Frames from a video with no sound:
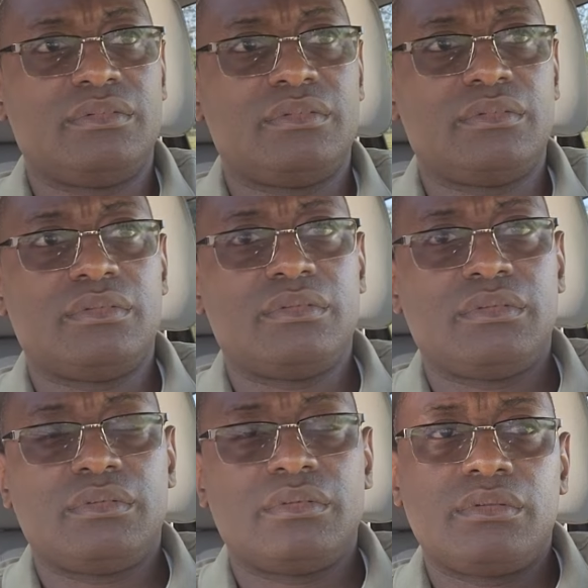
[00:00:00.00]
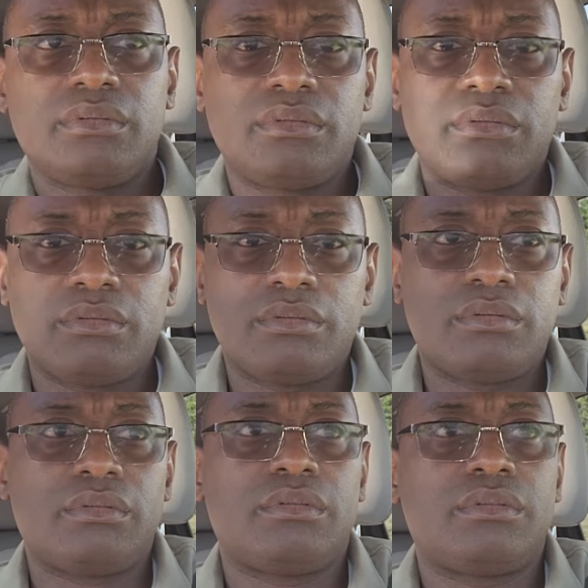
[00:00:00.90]

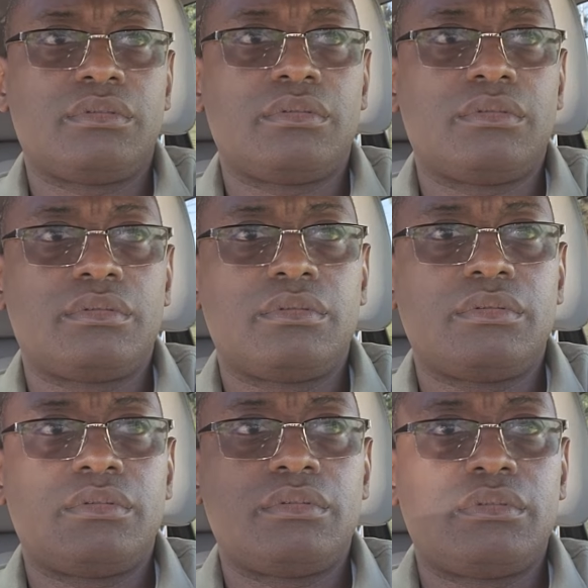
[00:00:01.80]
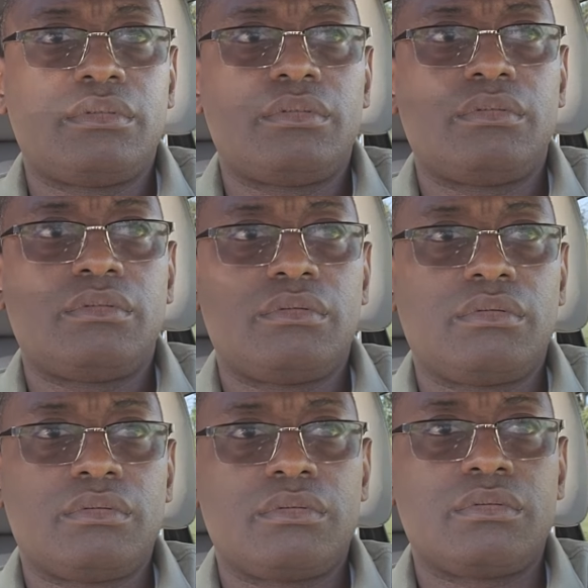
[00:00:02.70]

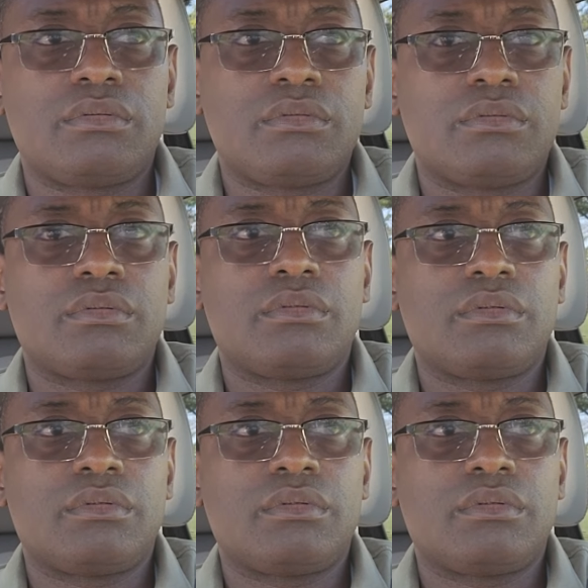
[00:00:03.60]
Nobody speaks.